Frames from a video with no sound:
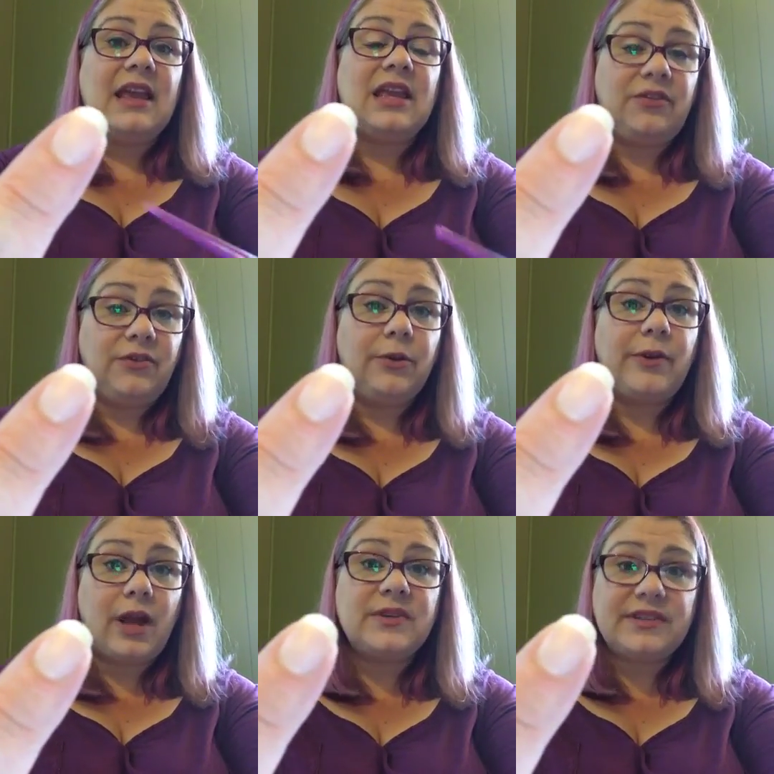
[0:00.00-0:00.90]
If your
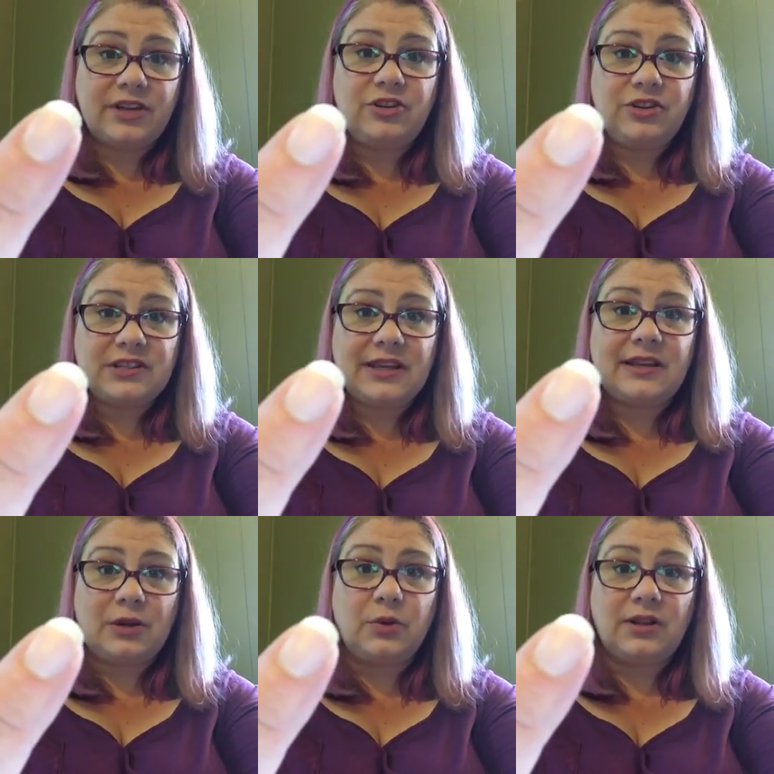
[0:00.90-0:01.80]
wrap is touching your
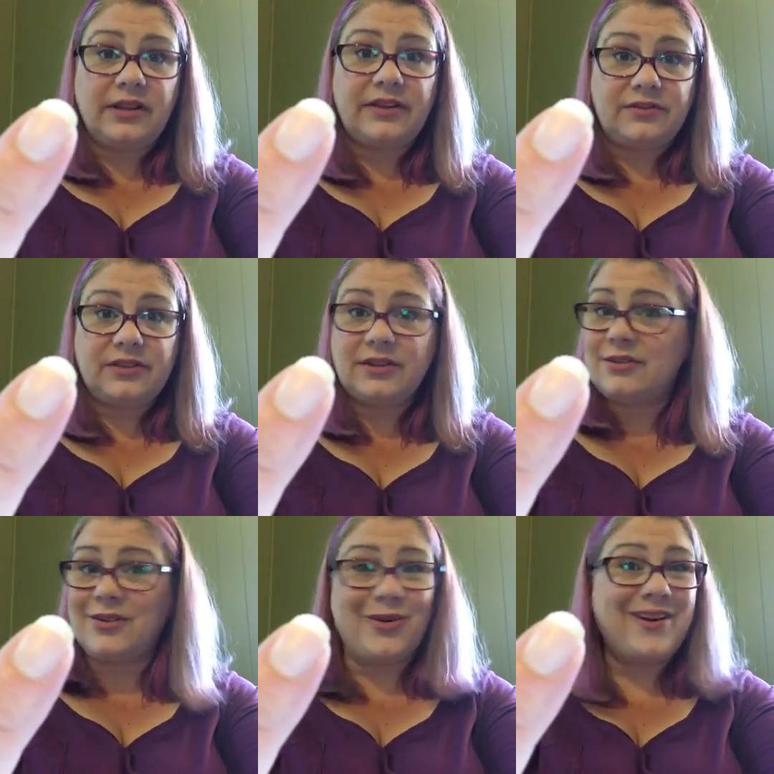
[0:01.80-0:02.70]
skin, it will lift.
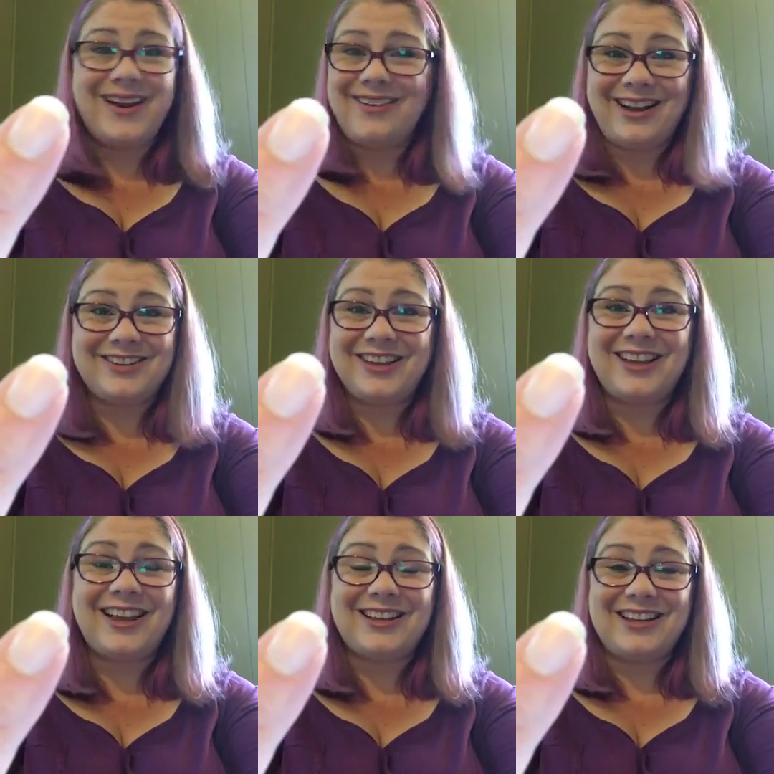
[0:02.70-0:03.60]
There's no way around it.